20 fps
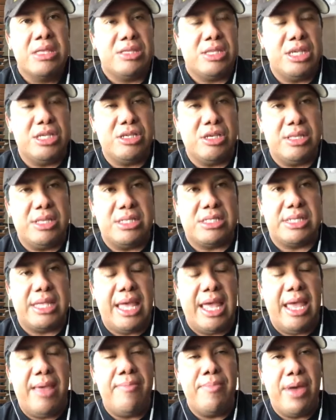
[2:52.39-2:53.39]
These are the
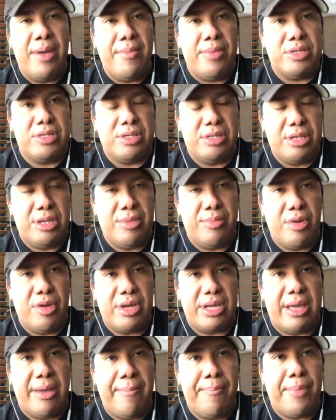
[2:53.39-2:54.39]
same members of the
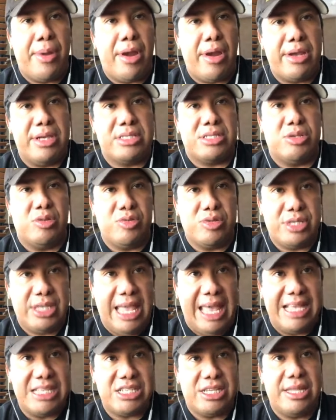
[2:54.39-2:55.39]
American Bar
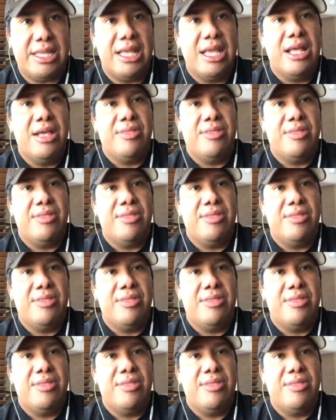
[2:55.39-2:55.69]
Association